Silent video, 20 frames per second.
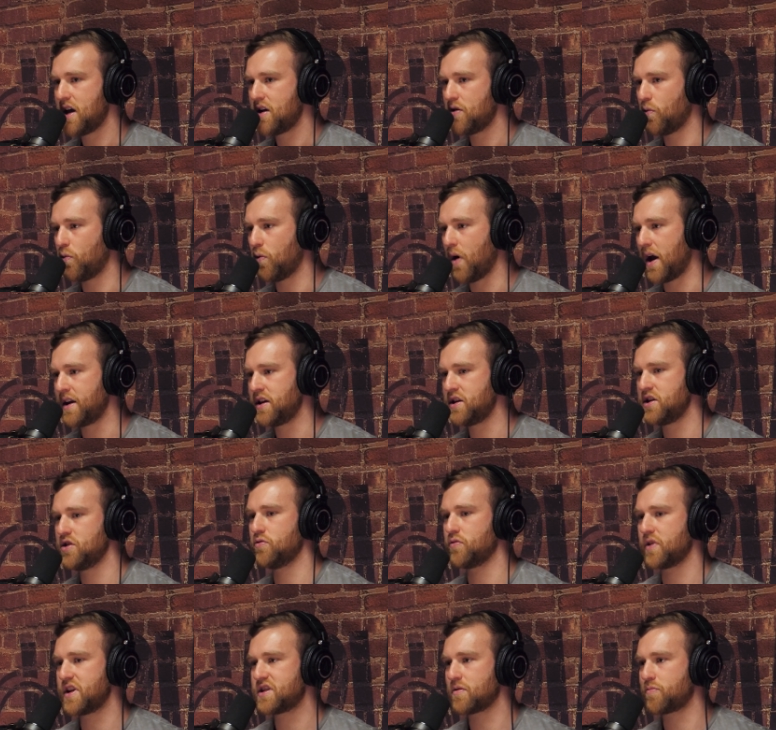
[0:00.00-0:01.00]
when do
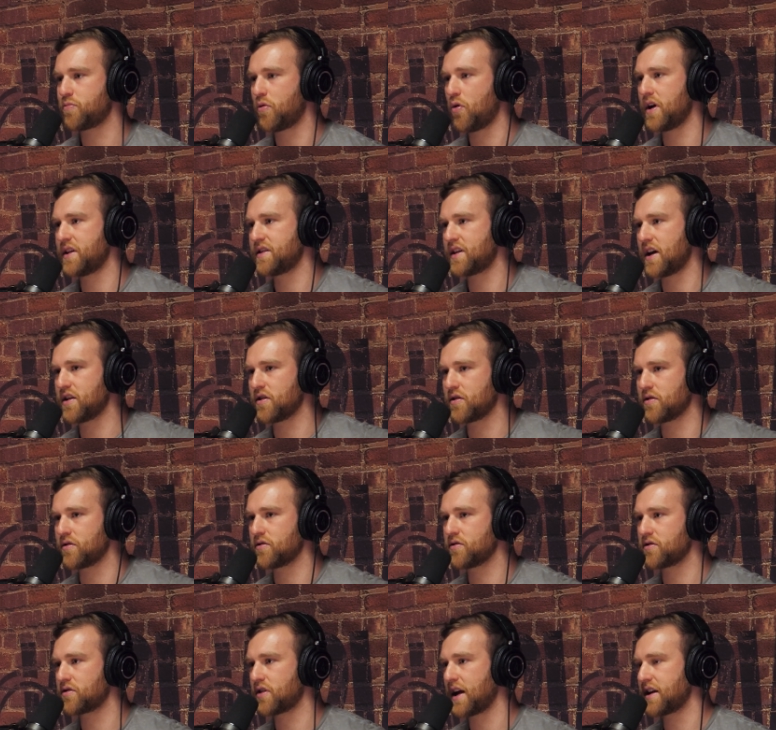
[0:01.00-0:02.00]
you reach a point that
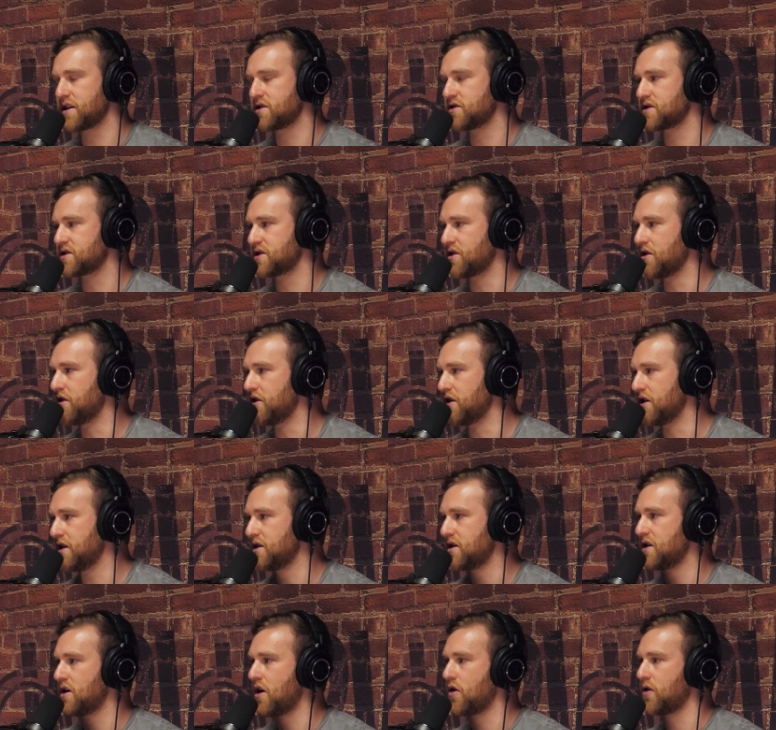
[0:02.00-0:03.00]
you're like just good?
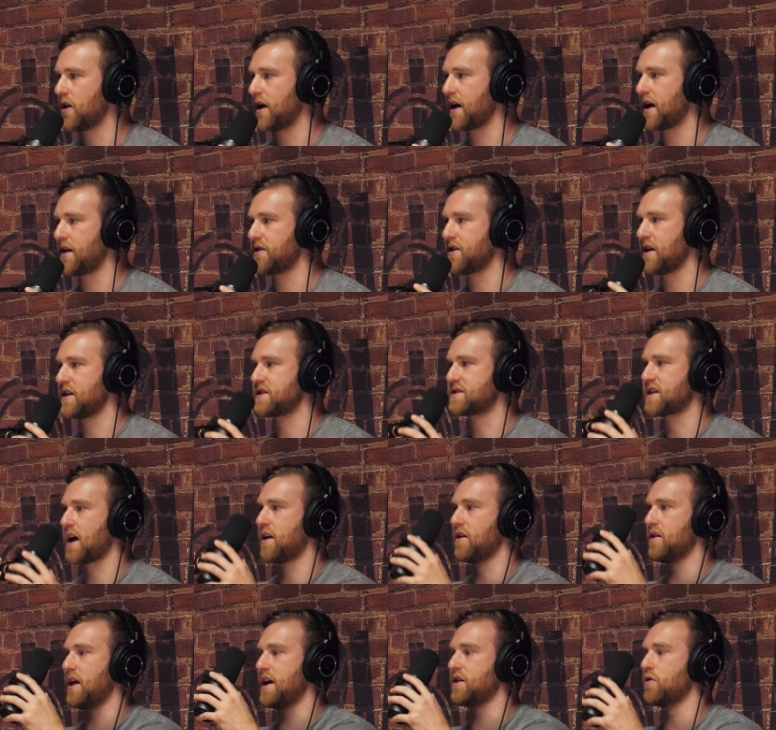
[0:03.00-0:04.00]
You know, like I think it's
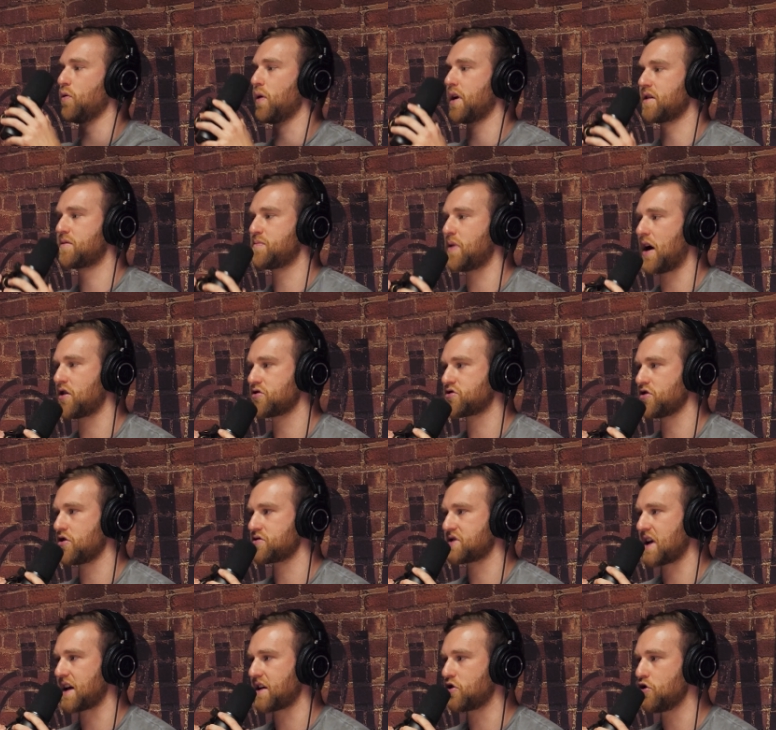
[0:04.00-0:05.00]
kind of like Gwyneth
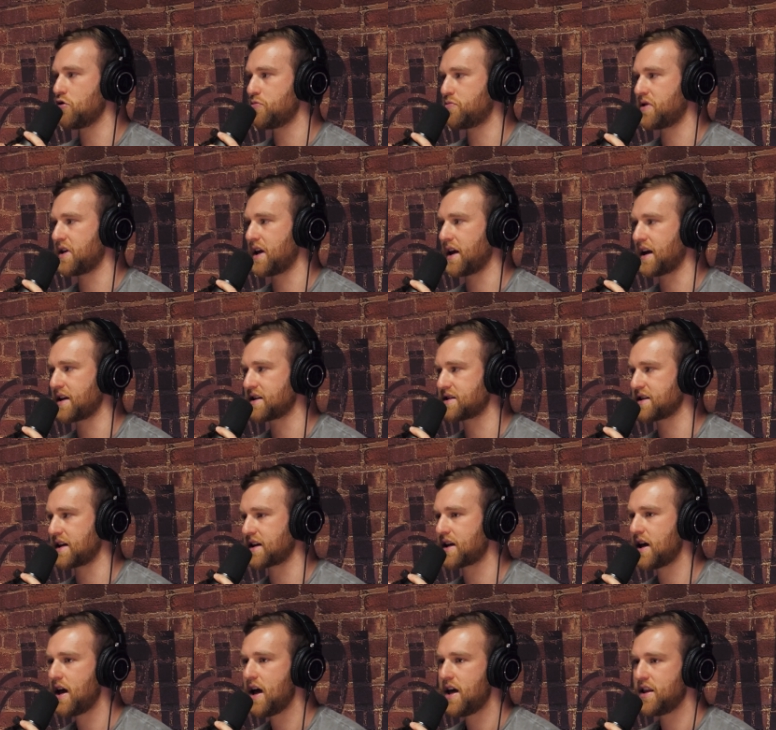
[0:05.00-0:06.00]
Paltrow's like Goop thing. It's
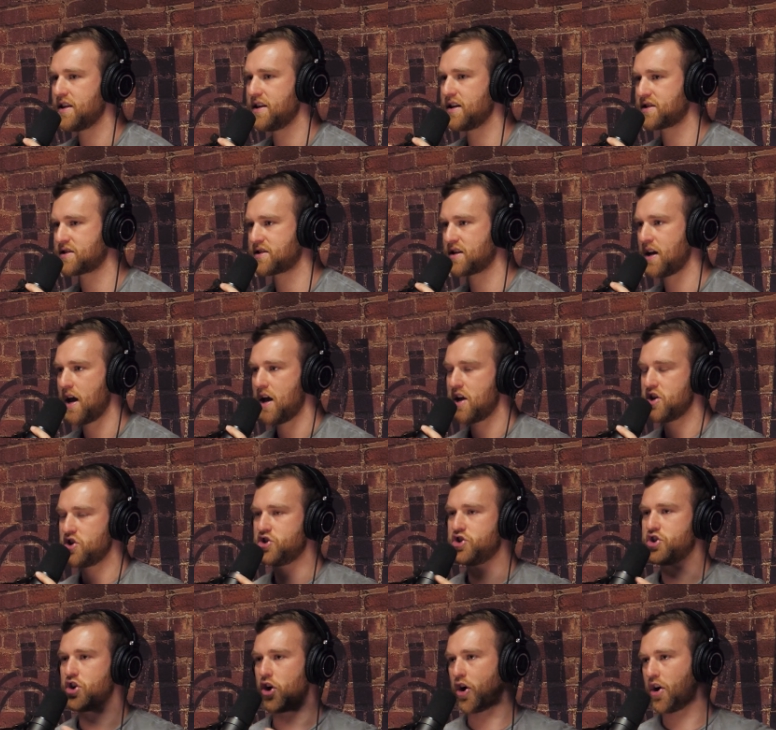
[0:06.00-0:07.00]
like this
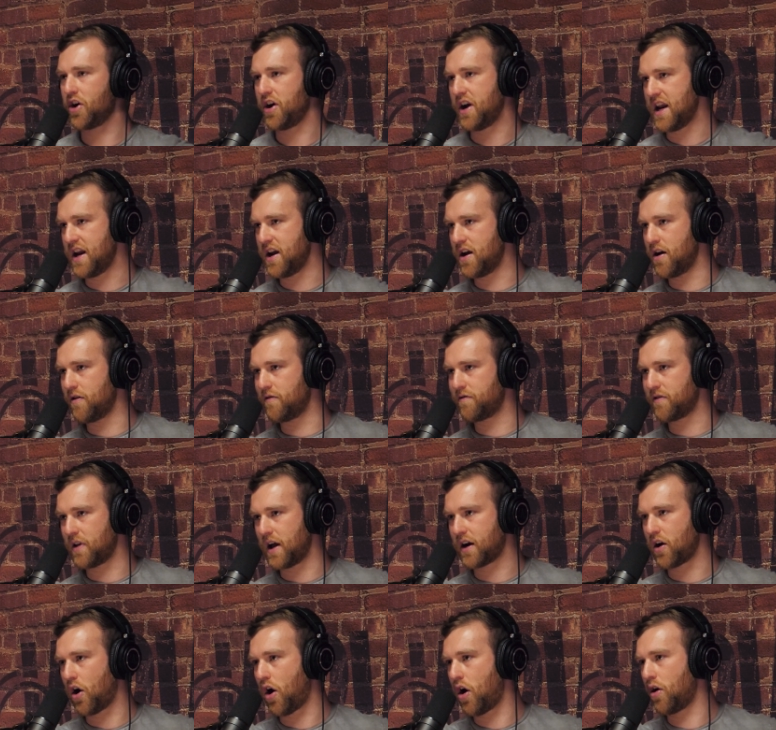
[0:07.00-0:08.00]
journey of
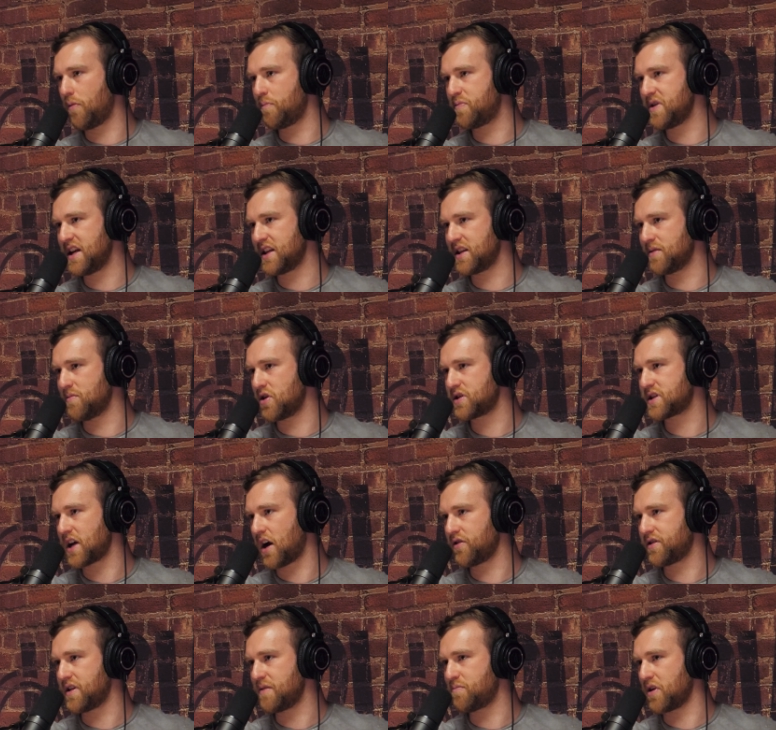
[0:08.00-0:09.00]
like being the most
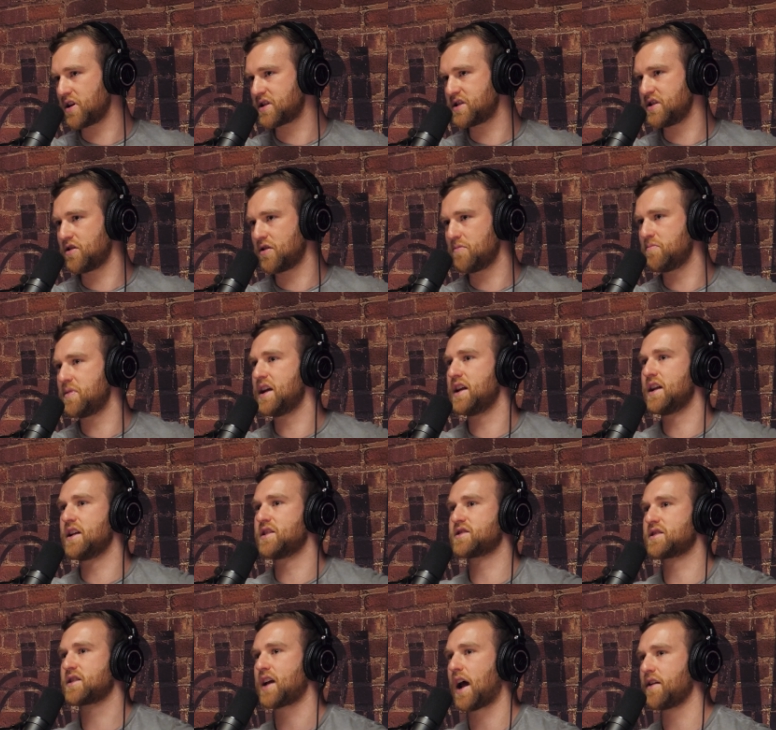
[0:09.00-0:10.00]
healthy person you can be, and
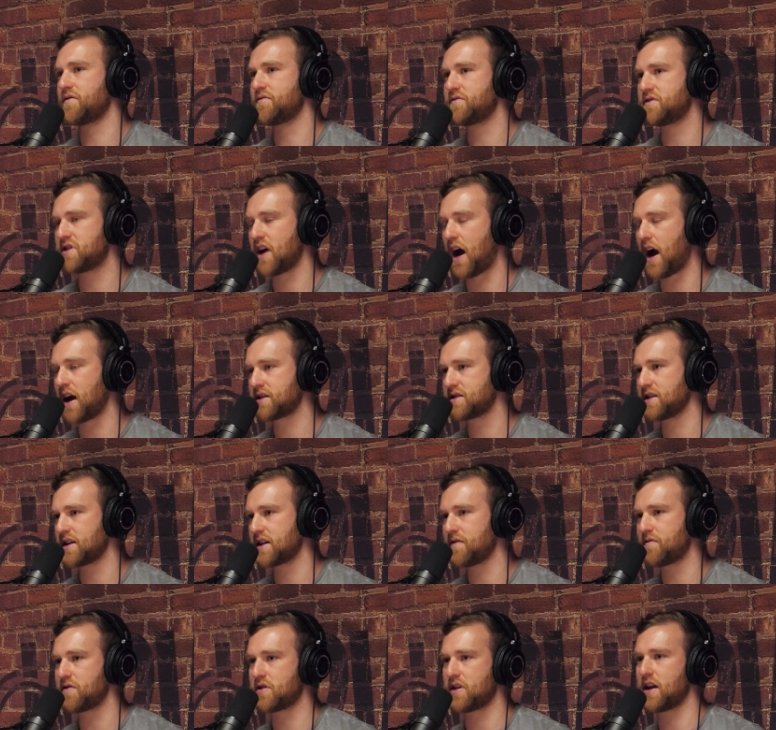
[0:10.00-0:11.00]
it's kind of
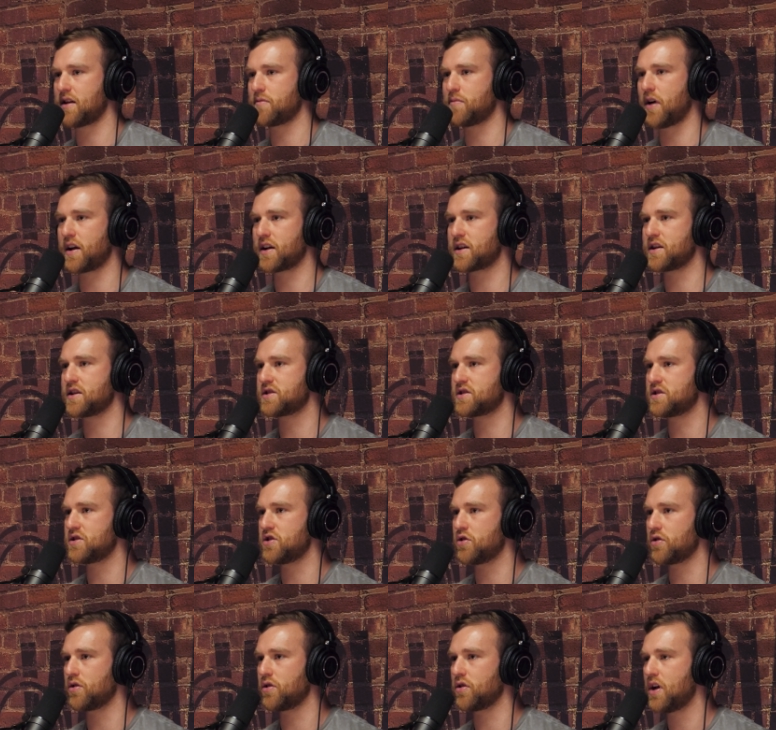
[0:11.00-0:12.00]
toxic if you think about it, because
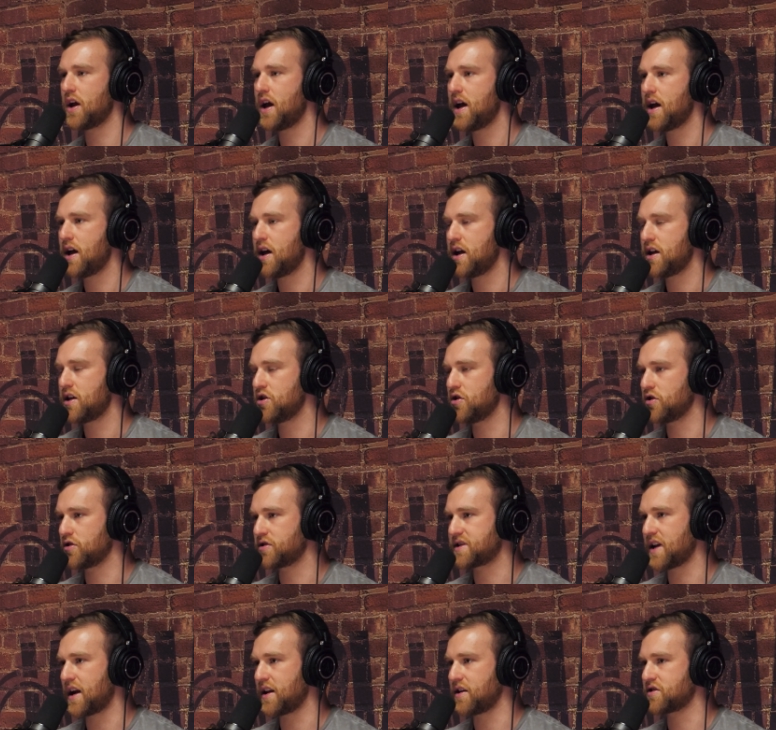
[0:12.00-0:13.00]
you're setting